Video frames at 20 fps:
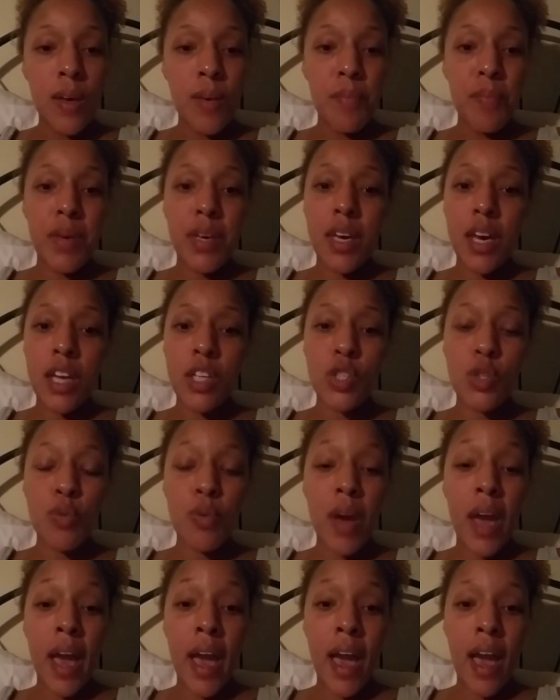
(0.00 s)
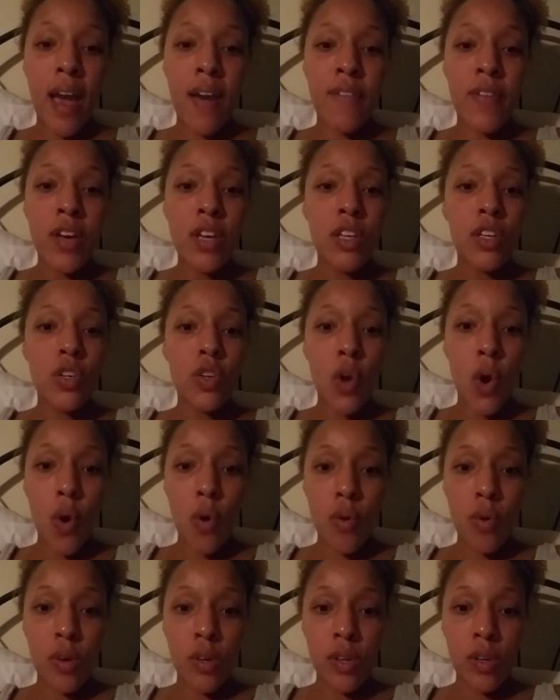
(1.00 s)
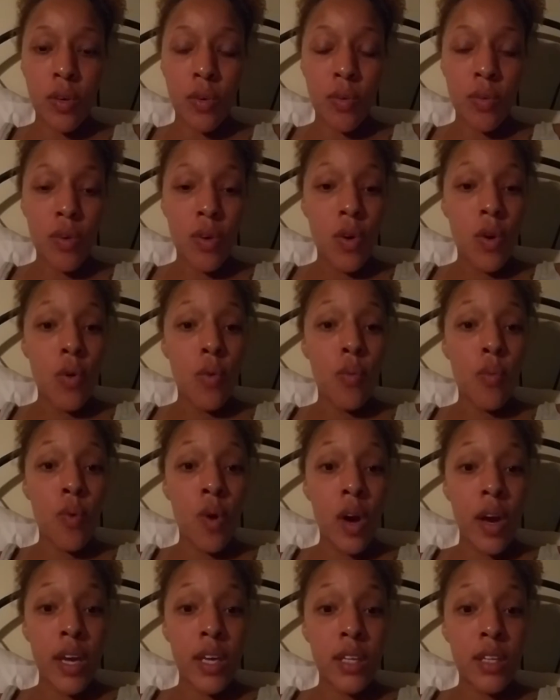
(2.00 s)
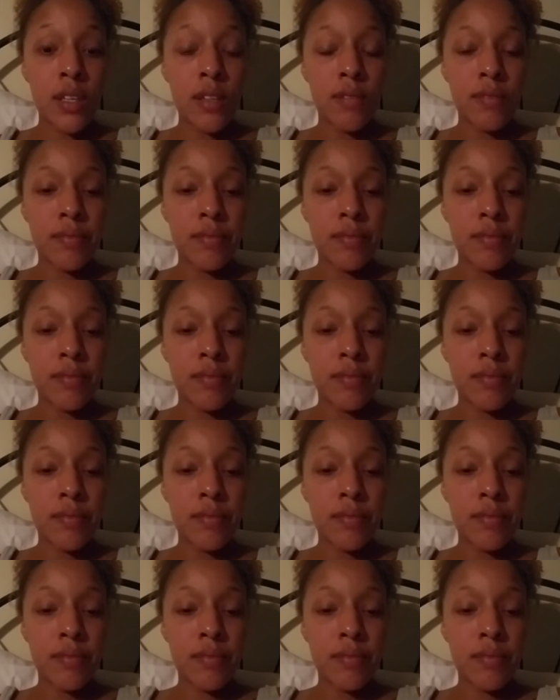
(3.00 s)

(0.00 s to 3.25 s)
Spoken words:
Because you have no clue. One,